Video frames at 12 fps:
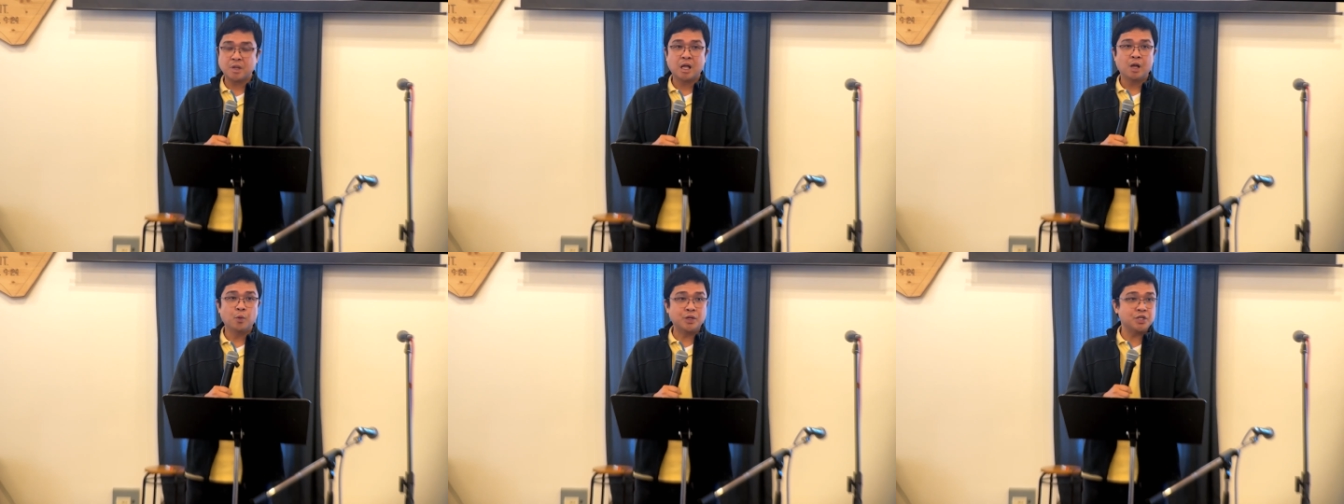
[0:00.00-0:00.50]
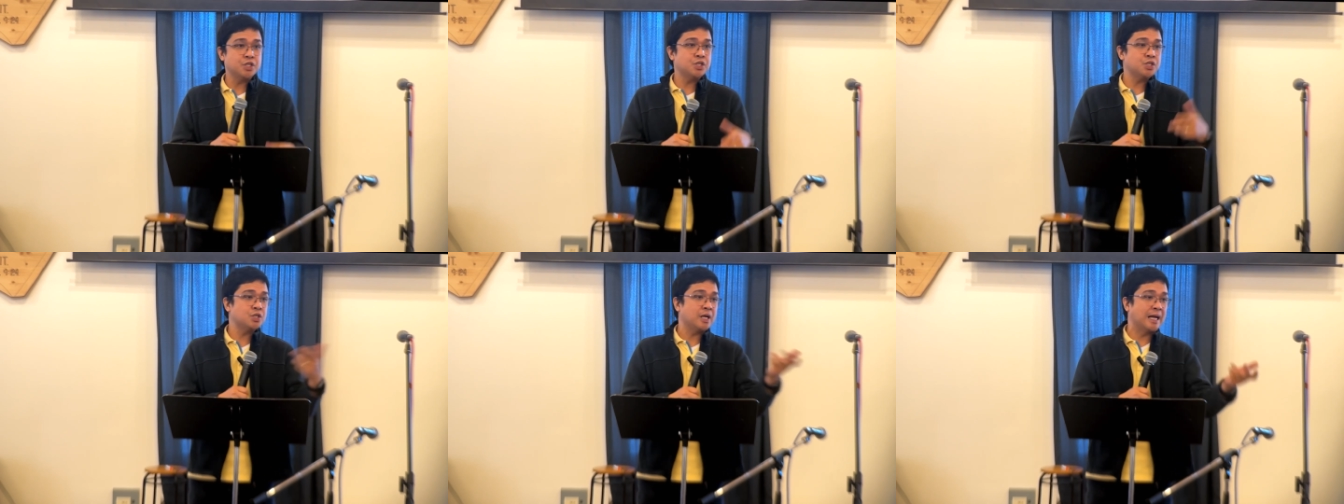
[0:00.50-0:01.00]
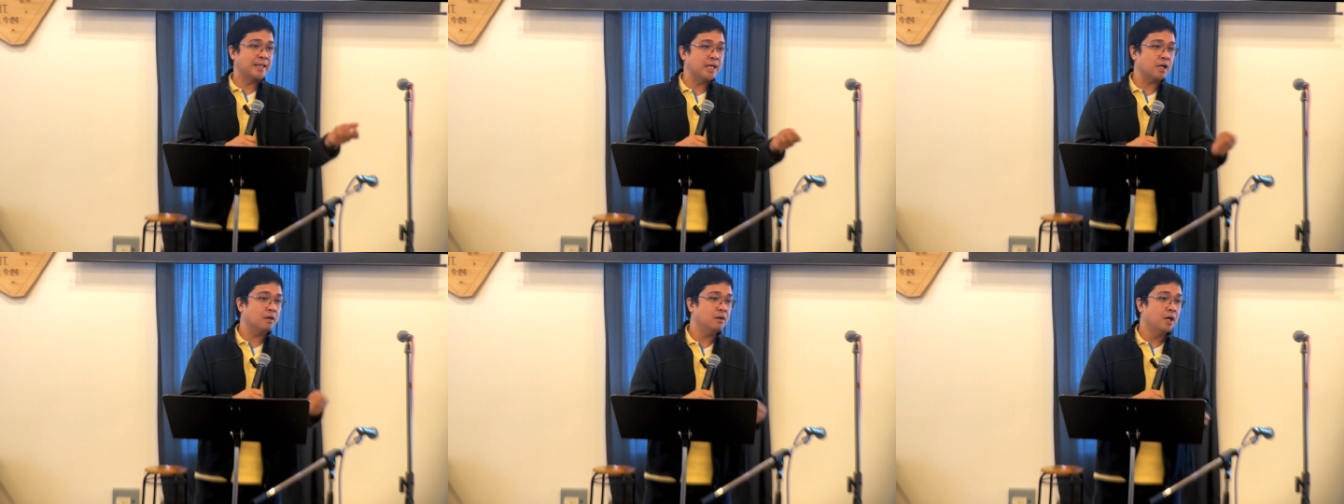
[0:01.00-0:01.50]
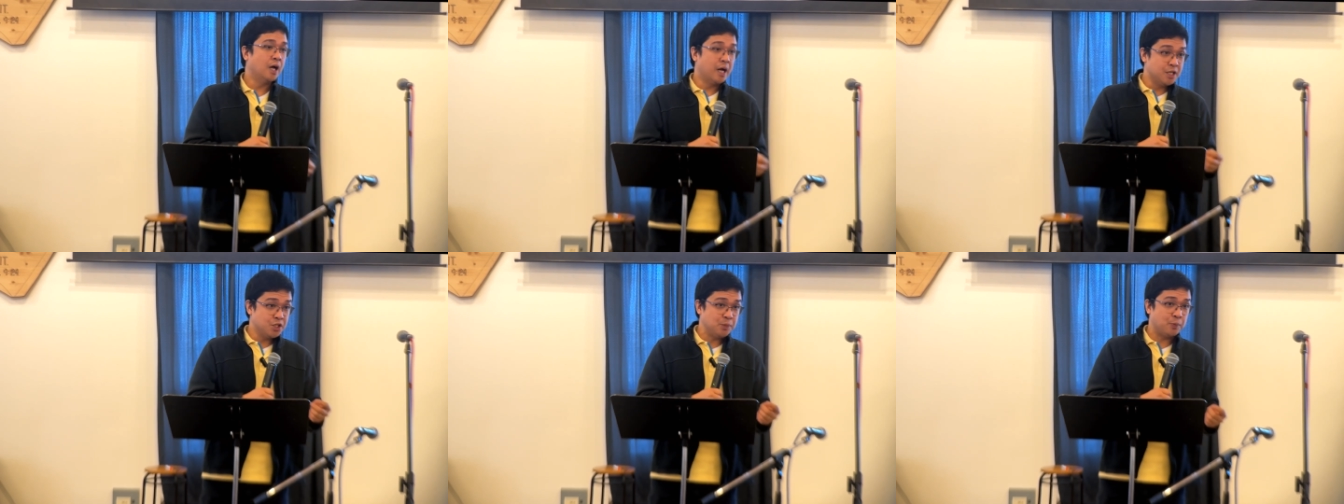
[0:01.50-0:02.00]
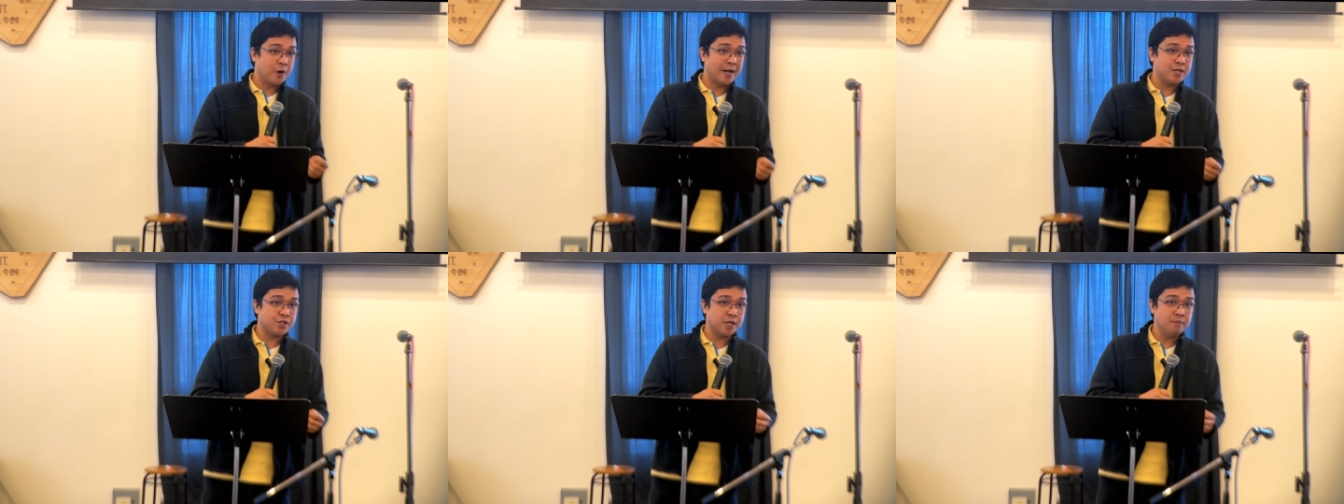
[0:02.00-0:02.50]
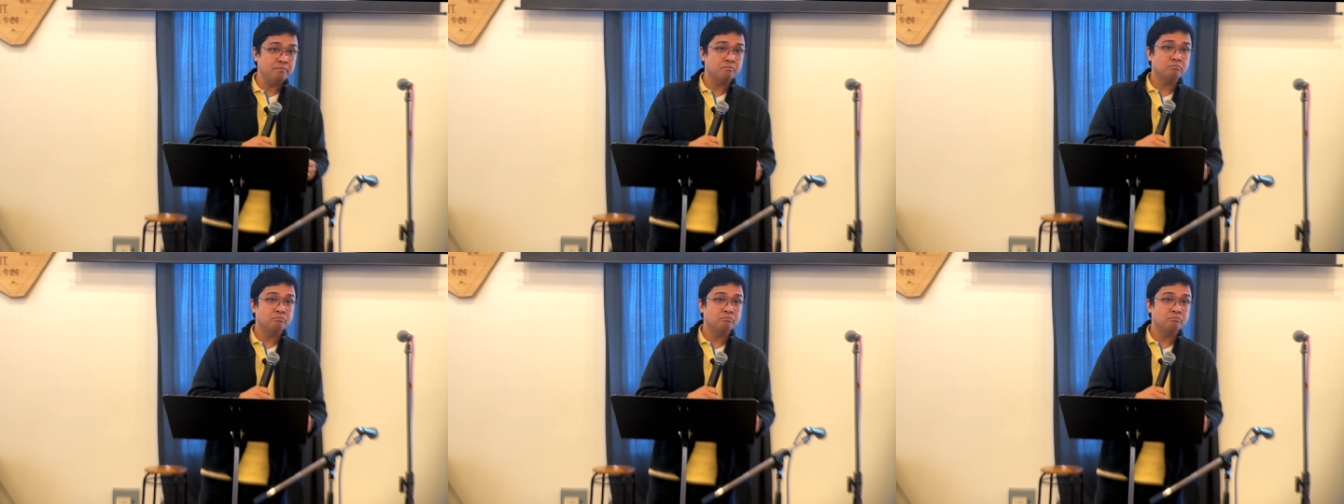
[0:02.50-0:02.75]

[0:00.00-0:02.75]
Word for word: which is, I think, unsurprising